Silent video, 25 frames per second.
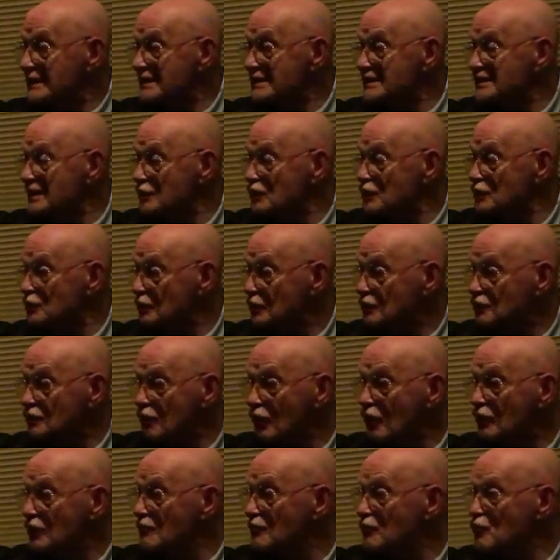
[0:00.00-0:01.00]
And that's how you watched
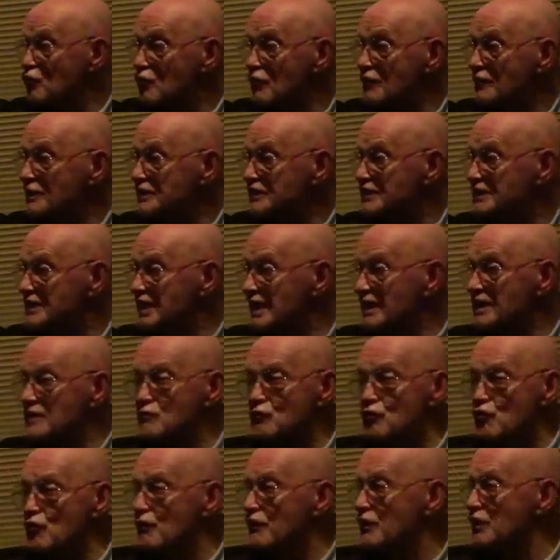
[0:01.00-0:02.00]
all your movies. You get any
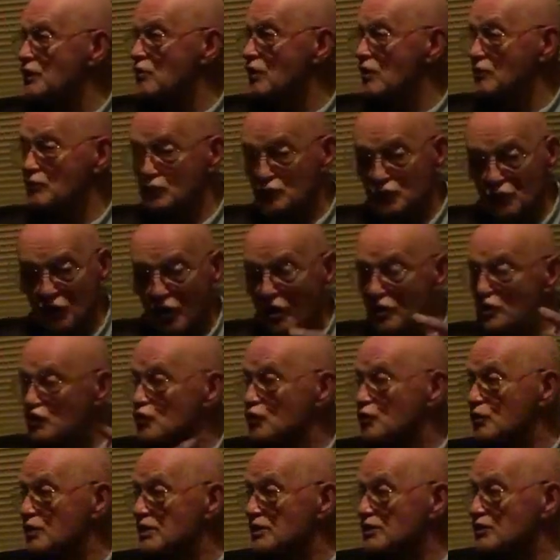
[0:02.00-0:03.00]
movie you want was all
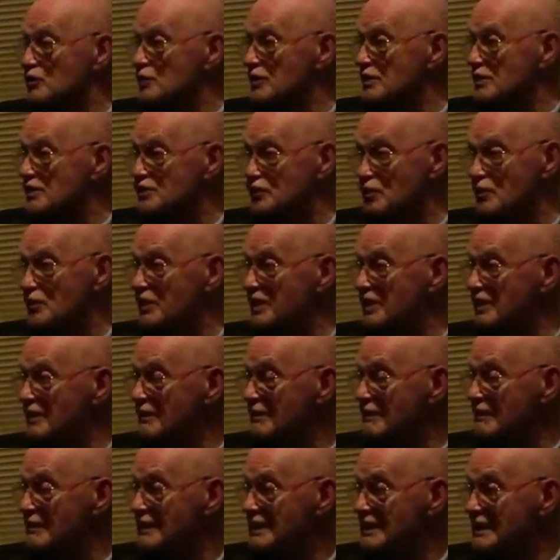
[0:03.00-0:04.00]
onto reel to reel.
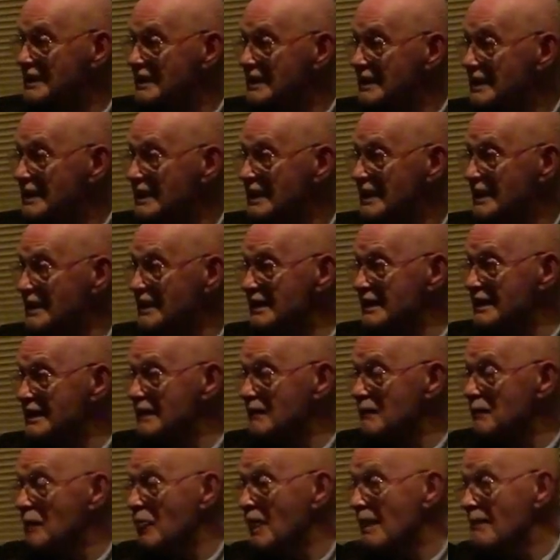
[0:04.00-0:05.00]

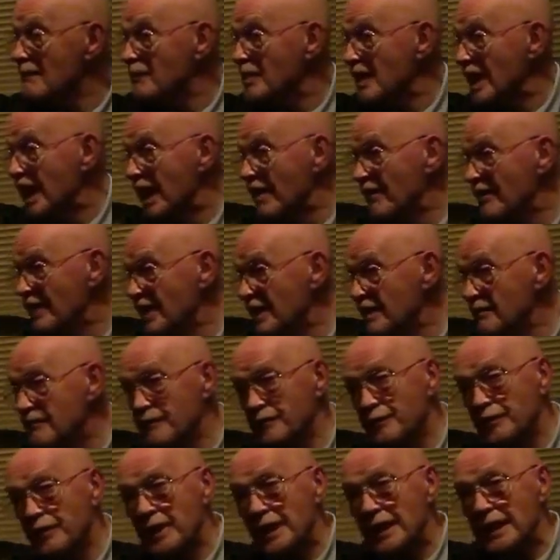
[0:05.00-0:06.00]
And then
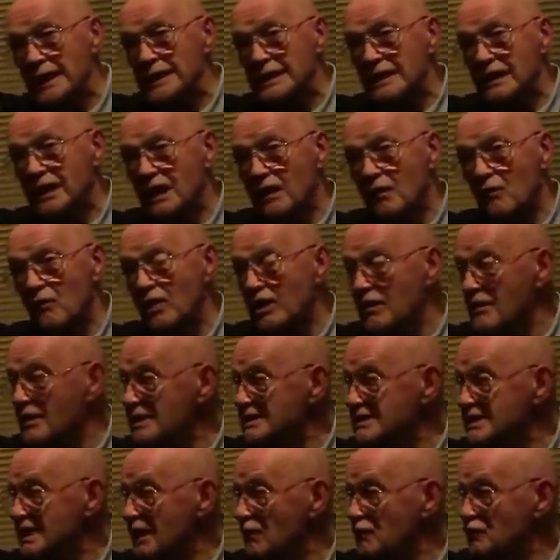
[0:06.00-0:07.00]
when I
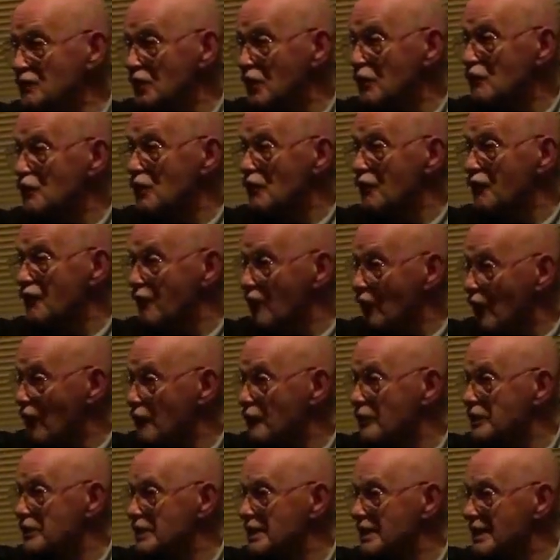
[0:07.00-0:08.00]
went out the
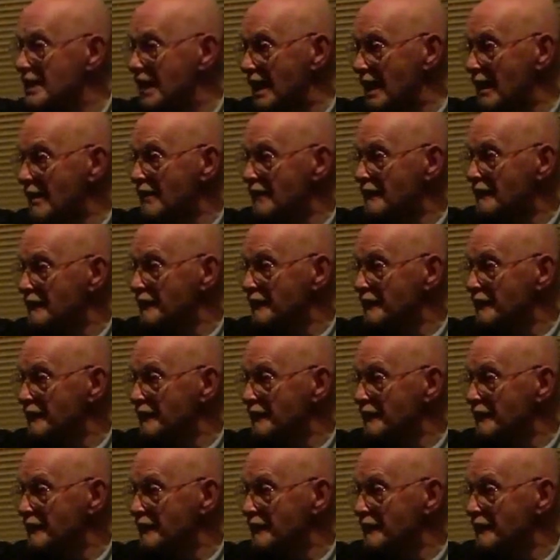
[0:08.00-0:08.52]
following year,